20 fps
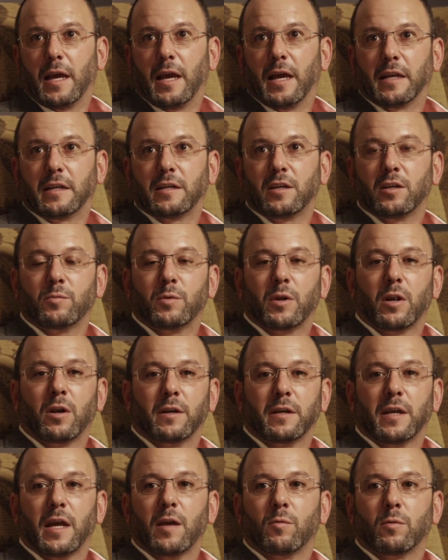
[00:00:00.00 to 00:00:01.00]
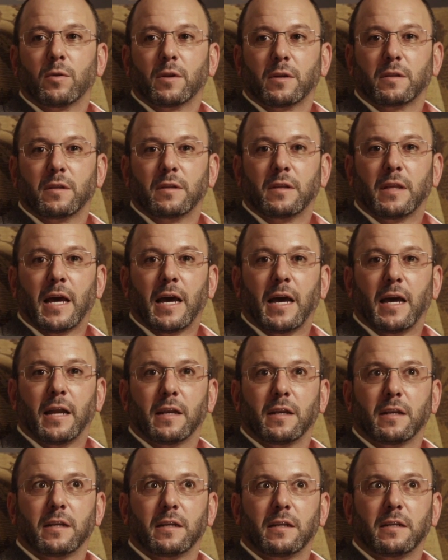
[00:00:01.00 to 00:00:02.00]
And here we are a network that
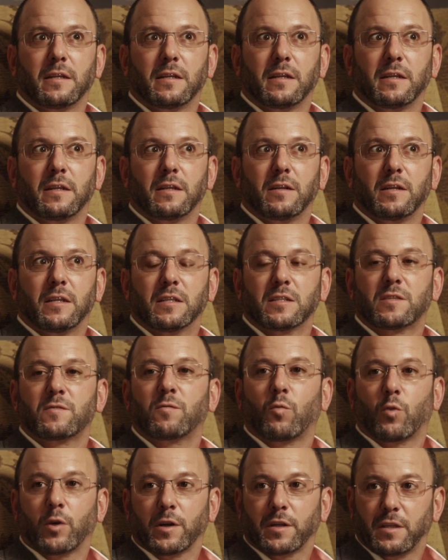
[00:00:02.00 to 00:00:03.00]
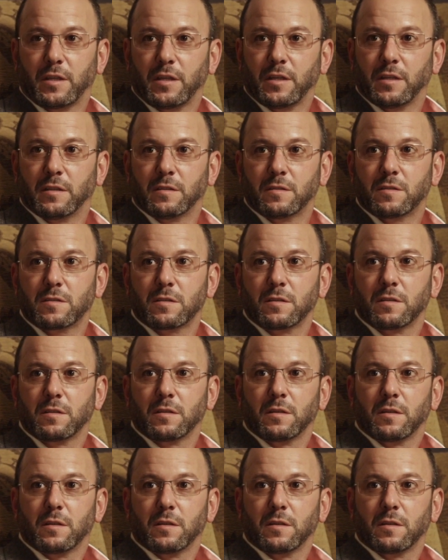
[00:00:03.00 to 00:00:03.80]
is for kids.